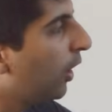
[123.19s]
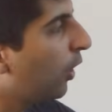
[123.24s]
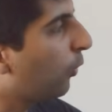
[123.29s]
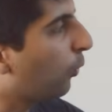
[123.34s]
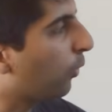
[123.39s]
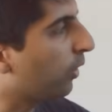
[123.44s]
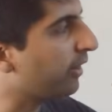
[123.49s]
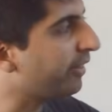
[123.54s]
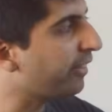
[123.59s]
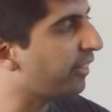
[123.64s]

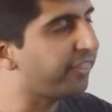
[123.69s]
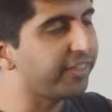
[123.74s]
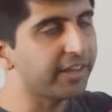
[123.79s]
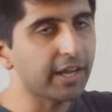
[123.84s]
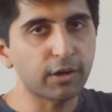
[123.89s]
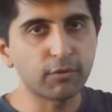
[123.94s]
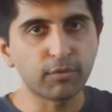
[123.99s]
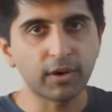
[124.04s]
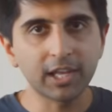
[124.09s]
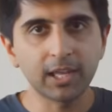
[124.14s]
One other thing
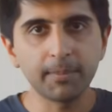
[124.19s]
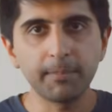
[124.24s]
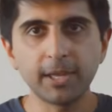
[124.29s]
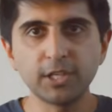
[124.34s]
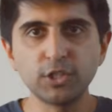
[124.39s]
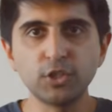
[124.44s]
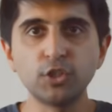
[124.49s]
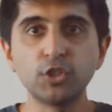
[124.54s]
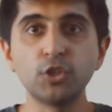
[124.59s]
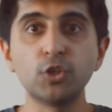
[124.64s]
I'd
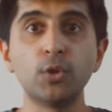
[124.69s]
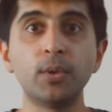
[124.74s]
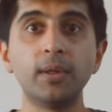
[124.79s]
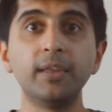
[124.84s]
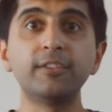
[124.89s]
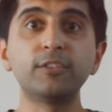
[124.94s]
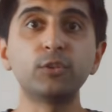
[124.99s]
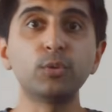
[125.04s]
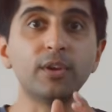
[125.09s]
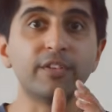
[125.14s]
recommend you do
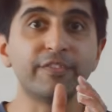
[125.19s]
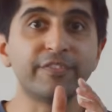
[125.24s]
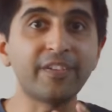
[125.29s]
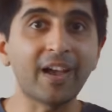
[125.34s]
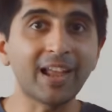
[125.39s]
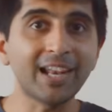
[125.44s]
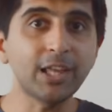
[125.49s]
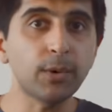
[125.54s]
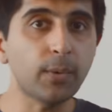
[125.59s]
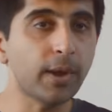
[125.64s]
is to
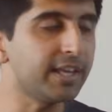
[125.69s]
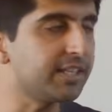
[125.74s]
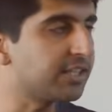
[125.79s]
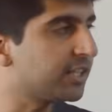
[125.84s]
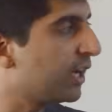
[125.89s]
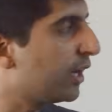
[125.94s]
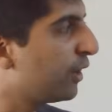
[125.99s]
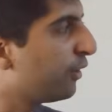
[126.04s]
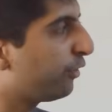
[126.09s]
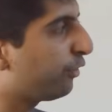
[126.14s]
evaluate
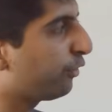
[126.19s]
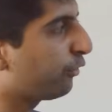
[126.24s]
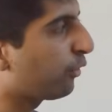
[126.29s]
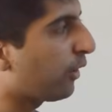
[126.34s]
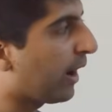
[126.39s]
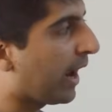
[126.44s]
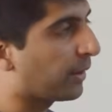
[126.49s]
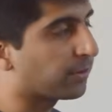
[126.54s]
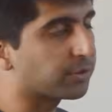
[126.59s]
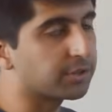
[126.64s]

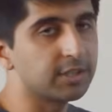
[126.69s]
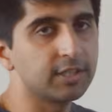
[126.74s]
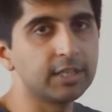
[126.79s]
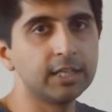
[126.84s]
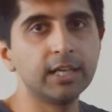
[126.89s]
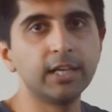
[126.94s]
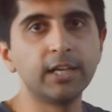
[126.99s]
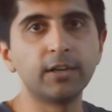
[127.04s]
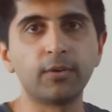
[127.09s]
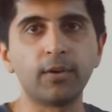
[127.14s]
throughout,
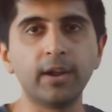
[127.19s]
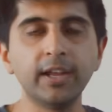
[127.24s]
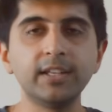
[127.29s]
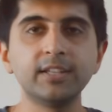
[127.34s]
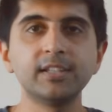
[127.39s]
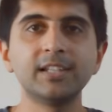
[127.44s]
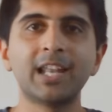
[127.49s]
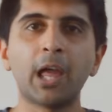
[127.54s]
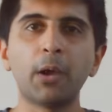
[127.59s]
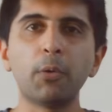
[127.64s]
right?
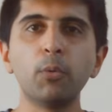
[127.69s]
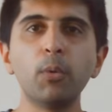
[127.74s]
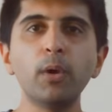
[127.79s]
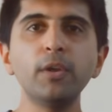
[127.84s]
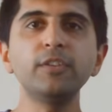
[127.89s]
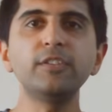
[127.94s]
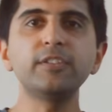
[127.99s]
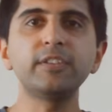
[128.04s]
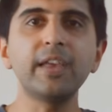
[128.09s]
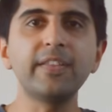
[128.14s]
Now, I
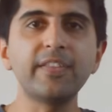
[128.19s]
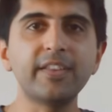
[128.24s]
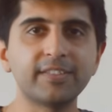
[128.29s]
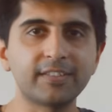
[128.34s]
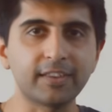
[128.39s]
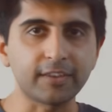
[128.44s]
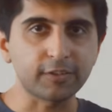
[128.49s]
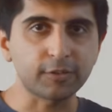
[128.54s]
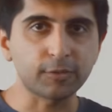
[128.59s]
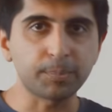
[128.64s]
won't say this
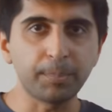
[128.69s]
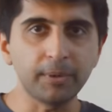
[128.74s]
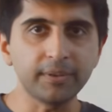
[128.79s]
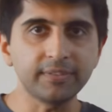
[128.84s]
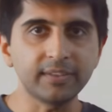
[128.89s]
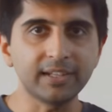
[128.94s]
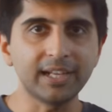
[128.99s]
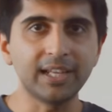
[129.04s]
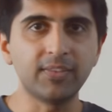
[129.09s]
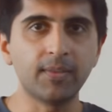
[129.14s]

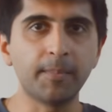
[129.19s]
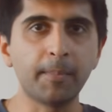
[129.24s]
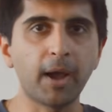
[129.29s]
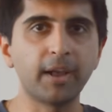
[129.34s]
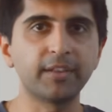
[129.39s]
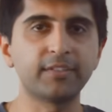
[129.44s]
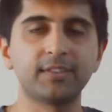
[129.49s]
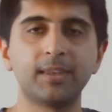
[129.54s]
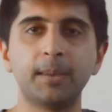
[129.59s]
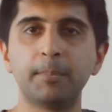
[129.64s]
explicitly in the
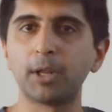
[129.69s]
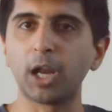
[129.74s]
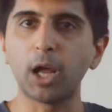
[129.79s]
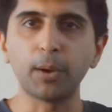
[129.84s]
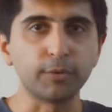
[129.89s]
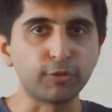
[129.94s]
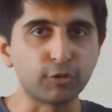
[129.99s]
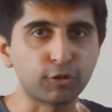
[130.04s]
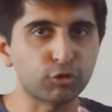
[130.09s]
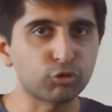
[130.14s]
mark scheme, but I
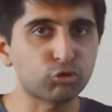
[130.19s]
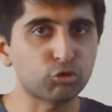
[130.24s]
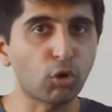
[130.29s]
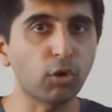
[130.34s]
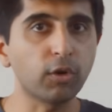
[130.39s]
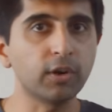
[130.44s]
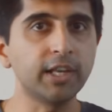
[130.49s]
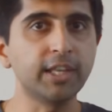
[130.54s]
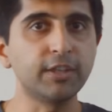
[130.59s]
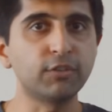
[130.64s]
would
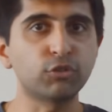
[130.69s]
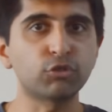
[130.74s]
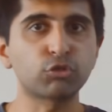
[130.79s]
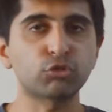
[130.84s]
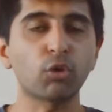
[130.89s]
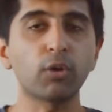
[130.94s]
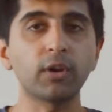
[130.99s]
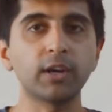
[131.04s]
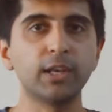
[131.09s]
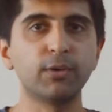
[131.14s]
strongly,
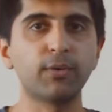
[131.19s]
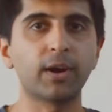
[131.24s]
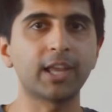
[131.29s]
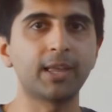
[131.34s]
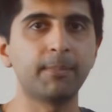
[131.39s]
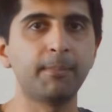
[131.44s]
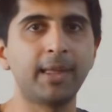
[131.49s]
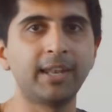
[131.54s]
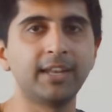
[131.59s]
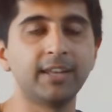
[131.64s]
strongly
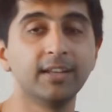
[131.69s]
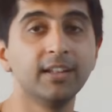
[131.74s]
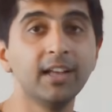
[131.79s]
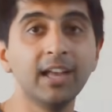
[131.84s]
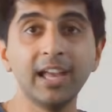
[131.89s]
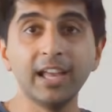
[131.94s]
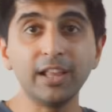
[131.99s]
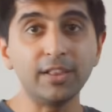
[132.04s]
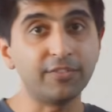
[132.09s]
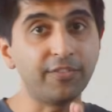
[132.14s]
recommend it.
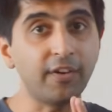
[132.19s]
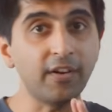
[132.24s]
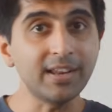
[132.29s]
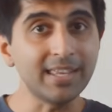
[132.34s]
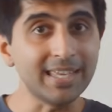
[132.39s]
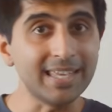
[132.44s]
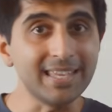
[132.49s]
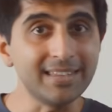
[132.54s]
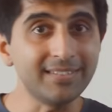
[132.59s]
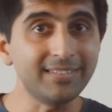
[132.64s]
It's very
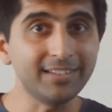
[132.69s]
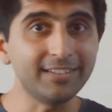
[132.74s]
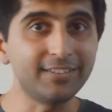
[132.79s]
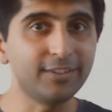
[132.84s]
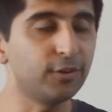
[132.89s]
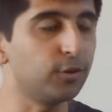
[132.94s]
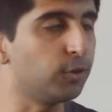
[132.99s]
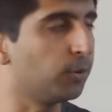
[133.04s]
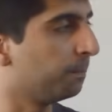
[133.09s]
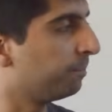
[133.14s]
easy to
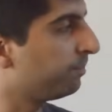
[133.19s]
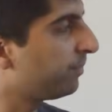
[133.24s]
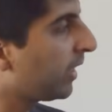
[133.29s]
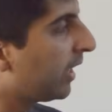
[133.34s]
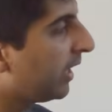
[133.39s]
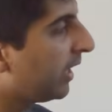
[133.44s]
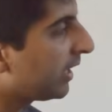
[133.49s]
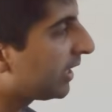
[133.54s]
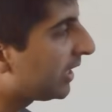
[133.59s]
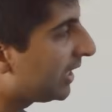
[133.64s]
do.
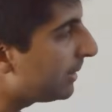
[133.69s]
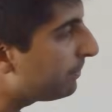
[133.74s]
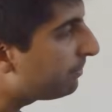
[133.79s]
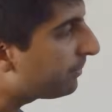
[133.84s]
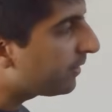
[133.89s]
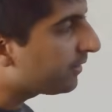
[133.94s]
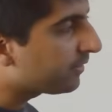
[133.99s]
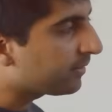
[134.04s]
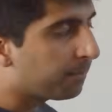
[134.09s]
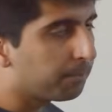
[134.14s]
Keep
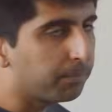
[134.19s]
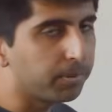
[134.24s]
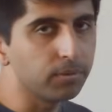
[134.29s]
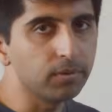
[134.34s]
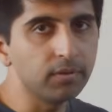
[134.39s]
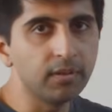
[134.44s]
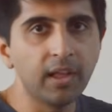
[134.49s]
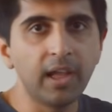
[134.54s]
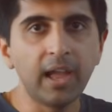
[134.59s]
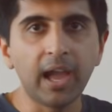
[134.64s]
this
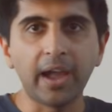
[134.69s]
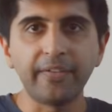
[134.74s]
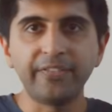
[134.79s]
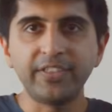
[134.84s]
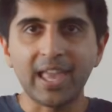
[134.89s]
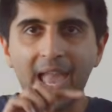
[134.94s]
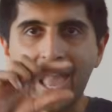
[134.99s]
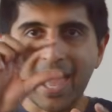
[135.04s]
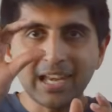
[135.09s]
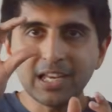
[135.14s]
simple. At
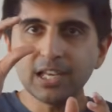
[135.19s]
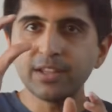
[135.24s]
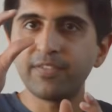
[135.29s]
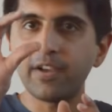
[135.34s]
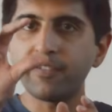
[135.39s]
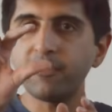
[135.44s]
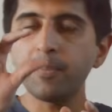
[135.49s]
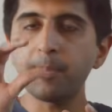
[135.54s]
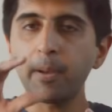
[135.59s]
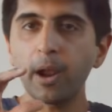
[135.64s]
the end of
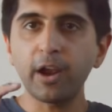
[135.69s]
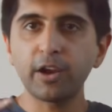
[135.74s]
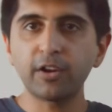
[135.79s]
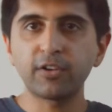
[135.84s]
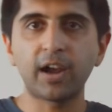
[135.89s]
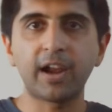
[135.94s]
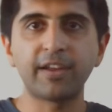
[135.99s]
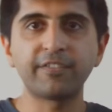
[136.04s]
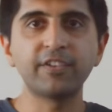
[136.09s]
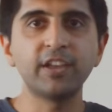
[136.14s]
every
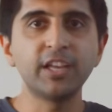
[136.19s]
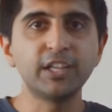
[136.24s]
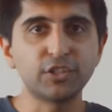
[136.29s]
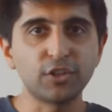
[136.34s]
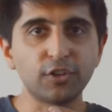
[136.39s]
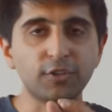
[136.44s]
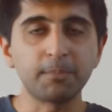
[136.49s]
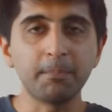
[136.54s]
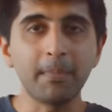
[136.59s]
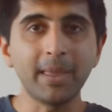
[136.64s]
paragraph,
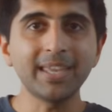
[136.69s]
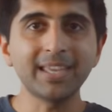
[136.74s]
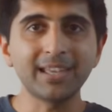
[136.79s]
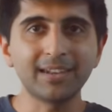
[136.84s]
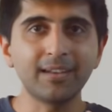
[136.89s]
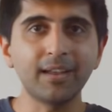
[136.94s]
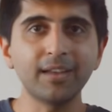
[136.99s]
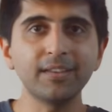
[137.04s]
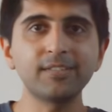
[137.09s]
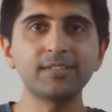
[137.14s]
just make a
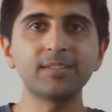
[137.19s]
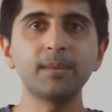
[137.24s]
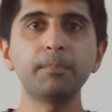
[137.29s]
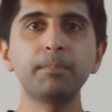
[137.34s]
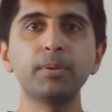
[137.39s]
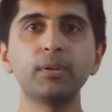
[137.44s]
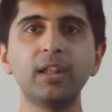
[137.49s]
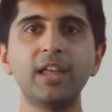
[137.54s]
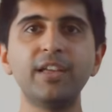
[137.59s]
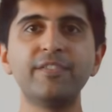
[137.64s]
nice
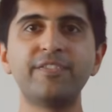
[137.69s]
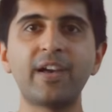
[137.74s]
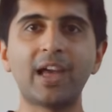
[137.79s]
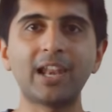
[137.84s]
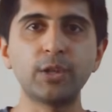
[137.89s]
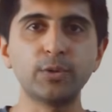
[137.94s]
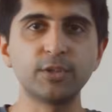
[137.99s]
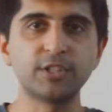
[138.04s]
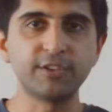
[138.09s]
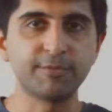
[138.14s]
simple
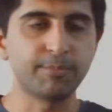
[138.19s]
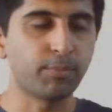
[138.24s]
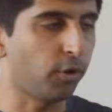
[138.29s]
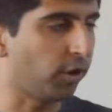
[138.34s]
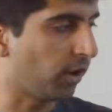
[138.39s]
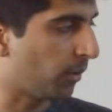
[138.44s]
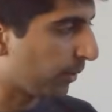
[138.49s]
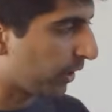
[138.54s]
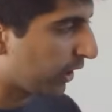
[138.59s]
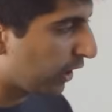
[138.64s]
evaluative
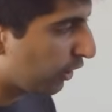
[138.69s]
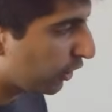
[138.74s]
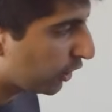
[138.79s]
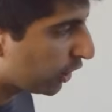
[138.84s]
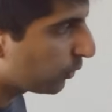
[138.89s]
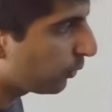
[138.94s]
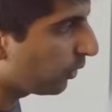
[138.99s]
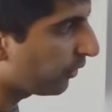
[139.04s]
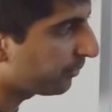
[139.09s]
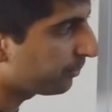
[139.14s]
point. We're going to look
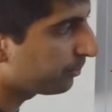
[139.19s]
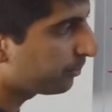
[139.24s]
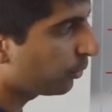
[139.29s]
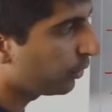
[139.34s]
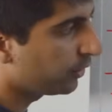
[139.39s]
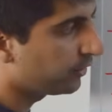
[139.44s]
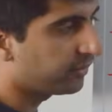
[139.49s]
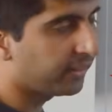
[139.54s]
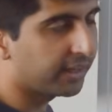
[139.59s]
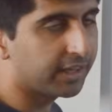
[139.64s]
at what
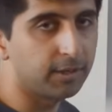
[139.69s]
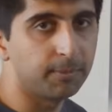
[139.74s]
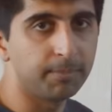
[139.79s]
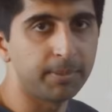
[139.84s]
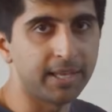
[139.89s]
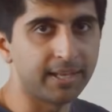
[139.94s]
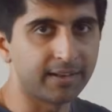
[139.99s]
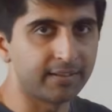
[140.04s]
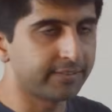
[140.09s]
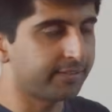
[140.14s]
points they could
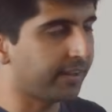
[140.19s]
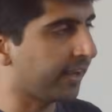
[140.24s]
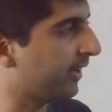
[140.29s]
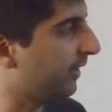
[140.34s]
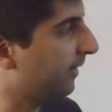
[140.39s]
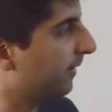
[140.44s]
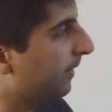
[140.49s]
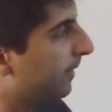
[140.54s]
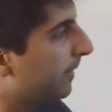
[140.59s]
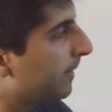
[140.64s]
be in a second.